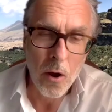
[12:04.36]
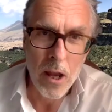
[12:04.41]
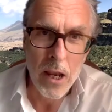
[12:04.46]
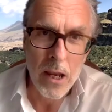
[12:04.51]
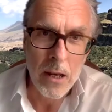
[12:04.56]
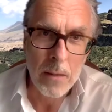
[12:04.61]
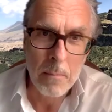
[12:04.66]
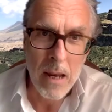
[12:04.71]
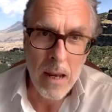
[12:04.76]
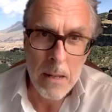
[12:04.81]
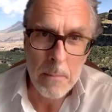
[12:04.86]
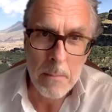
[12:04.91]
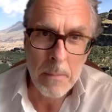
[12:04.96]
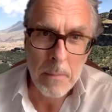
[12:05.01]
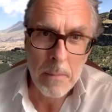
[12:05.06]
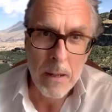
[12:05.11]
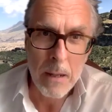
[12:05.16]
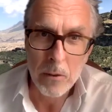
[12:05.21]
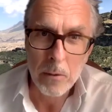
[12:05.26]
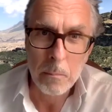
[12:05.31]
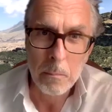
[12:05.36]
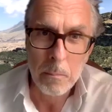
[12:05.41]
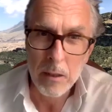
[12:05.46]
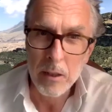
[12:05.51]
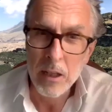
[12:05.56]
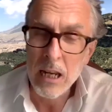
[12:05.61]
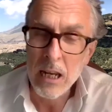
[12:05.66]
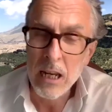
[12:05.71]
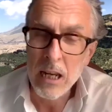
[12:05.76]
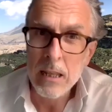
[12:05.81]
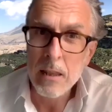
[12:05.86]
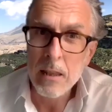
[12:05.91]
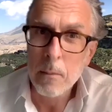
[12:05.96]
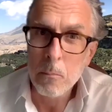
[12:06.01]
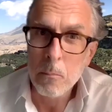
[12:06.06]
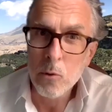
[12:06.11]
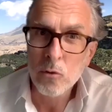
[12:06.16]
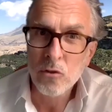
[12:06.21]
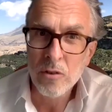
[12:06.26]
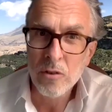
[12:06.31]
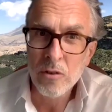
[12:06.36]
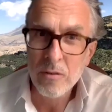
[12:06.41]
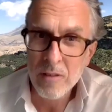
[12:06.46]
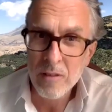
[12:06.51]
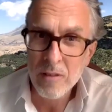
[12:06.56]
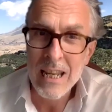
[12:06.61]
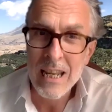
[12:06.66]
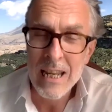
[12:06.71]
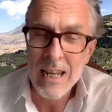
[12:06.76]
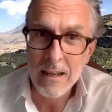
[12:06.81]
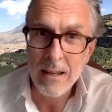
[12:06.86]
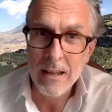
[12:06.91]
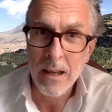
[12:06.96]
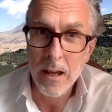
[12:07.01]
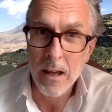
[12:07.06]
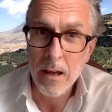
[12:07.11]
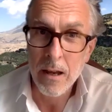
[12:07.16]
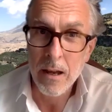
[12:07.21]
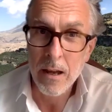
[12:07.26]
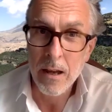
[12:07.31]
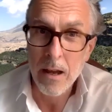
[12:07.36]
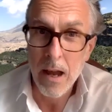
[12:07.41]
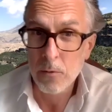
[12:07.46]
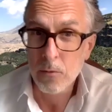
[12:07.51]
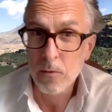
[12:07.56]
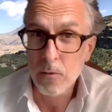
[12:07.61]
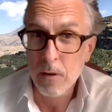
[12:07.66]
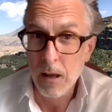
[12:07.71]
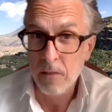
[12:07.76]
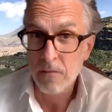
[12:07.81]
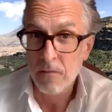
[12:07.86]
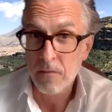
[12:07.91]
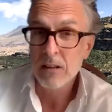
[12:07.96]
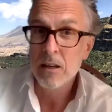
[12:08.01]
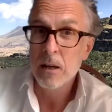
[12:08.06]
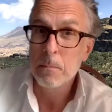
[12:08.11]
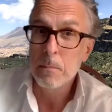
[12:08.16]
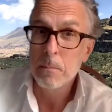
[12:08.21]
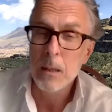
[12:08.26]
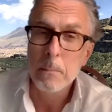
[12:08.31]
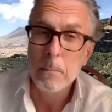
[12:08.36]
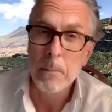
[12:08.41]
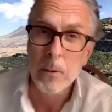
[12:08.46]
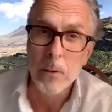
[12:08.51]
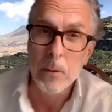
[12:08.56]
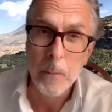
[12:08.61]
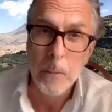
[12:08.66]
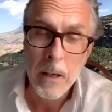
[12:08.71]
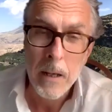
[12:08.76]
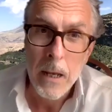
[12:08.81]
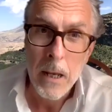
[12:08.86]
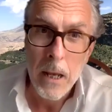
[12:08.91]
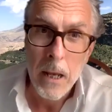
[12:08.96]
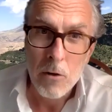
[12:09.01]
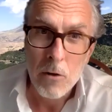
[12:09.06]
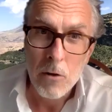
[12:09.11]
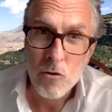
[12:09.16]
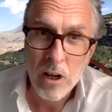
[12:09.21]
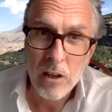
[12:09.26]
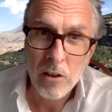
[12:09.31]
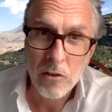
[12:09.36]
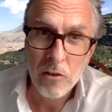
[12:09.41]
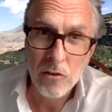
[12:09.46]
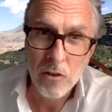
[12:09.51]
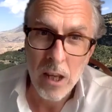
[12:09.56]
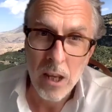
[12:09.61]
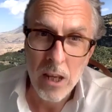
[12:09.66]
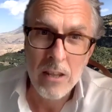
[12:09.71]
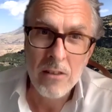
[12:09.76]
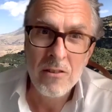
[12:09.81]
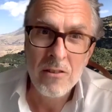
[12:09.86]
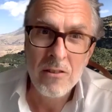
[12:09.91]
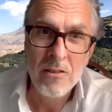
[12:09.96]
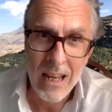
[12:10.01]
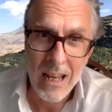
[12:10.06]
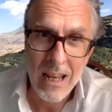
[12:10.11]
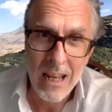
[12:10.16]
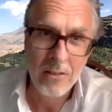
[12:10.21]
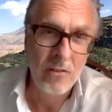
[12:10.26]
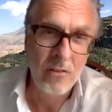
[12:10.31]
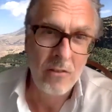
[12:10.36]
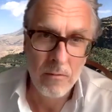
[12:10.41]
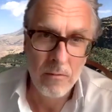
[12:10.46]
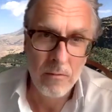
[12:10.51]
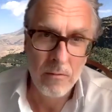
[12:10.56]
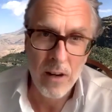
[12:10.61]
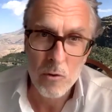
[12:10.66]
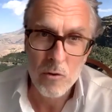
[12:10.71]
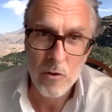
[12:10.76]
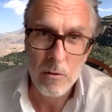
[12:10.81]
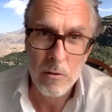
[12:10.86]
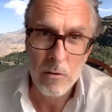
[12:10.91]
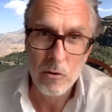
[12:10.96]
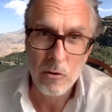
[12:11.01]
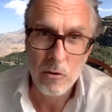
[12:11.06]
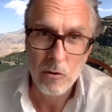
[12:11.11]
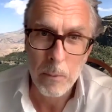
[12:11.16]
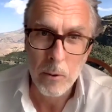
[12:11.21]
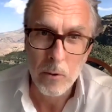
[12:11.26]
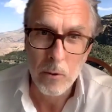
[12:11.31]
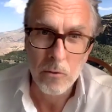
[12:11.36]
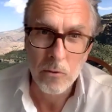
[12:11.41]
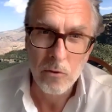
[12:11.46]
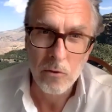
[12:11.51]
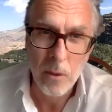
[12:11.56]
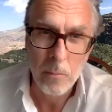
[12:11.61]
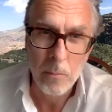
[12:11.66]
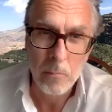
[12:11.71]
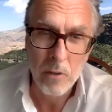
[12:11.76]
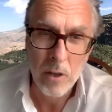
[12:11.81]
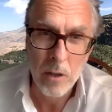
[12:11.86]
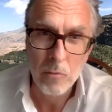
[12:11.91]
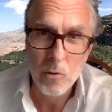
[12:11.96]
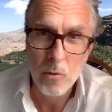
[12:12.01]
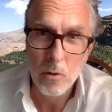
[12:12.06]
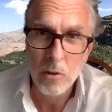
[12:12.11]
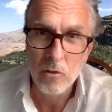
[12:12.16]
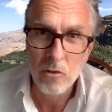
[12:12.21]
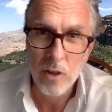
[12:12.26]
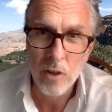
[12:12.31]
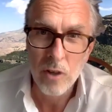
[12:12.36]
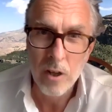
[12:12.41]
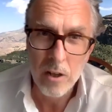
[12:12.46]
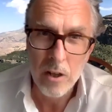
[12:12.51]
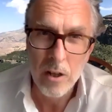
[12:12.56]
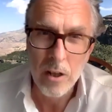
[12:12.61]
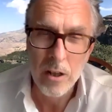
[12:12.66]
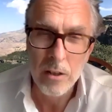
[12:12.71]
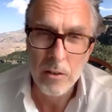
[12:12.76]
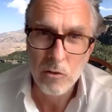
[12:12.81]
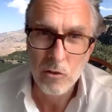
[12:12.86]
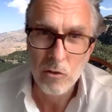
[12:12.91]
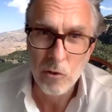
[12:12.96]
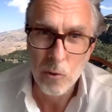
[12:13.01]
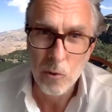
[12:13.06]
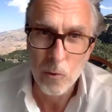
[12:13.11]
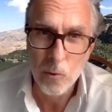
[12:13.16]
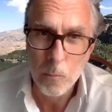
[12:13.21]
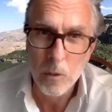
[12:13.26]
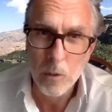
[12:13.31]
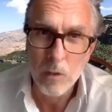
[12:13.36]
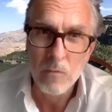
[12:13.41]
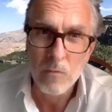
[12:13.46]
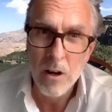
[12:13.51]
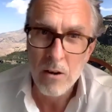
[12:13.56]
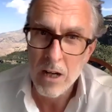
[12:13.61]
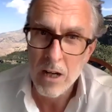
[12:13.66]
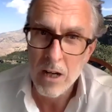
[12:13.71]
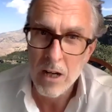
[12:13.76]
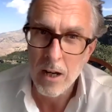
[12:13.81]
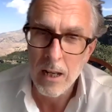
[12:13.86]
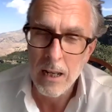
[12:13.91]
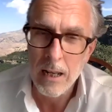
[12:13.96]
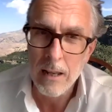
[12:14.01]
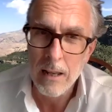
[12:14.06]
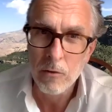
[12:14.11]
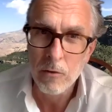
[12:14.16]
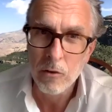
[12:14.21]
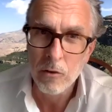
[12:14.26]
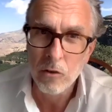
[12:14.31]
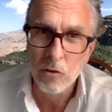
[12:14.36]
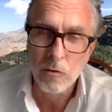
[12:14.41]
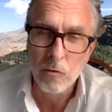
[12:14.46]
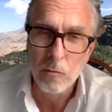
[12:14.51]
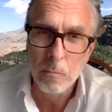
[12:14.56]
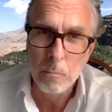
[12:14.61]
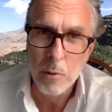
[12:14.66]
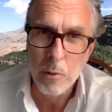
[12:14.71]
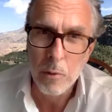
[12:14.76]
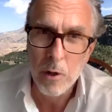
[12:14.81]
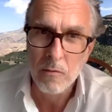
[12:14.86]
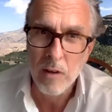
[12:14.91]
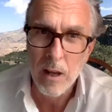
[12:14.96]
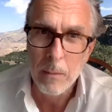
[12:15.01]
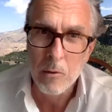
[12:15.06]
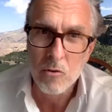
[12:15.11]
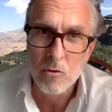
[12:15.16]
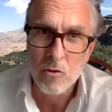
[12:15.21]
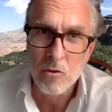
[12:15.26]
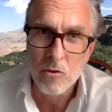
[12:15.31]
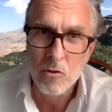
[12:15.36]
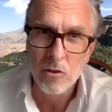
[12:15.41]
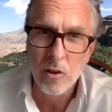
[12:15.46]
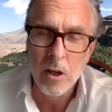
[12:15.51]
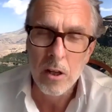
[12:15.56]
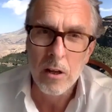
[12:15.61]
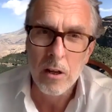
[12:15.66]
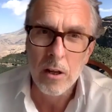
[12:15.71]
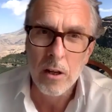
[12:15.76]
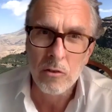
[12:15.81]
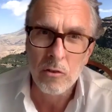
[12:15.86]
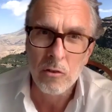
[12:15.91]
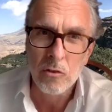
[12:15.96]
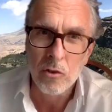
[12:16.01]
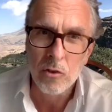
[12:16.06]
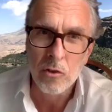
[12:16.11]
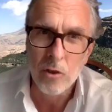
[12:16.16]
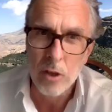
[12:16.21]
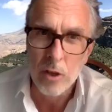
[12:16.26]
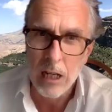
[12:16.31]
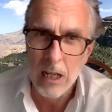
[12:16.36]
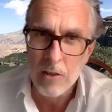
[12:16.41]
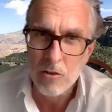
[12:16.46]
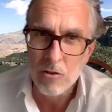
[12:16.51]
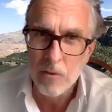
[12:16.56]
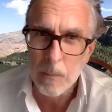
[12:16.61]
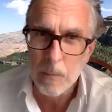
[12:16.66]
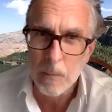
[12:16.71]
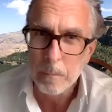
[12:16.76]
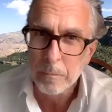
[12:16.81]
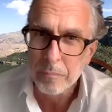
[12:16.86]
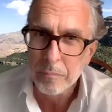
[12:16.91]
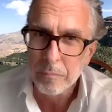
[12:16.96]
in many people, particularly the more severely unaffected people, triggers an intense inflammatory response, sometimes called a cytokine storm, with very high levels of pro-inflammatory cytokines in circulation.